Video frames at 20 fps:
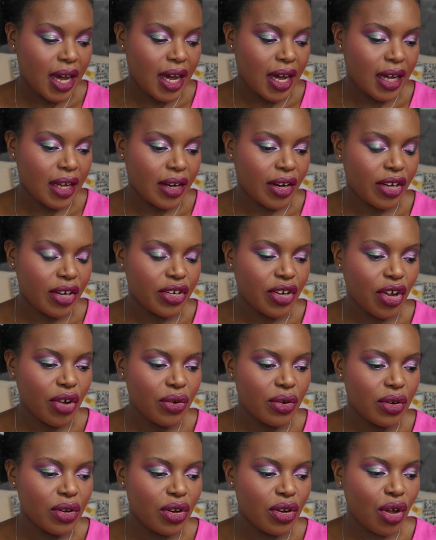And I
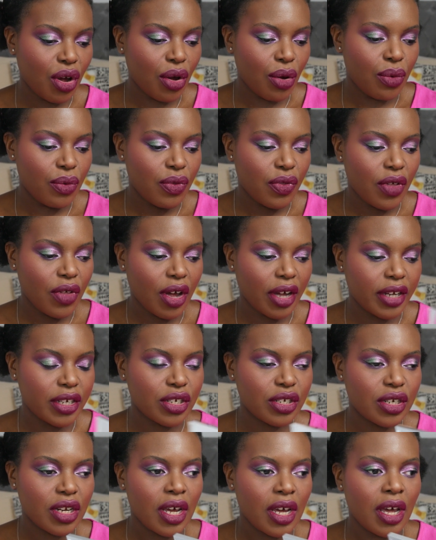don't know,
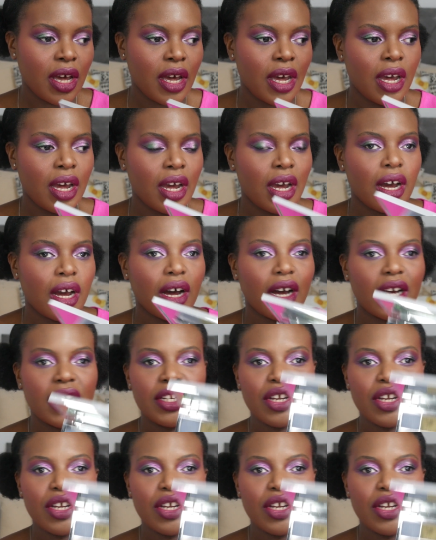I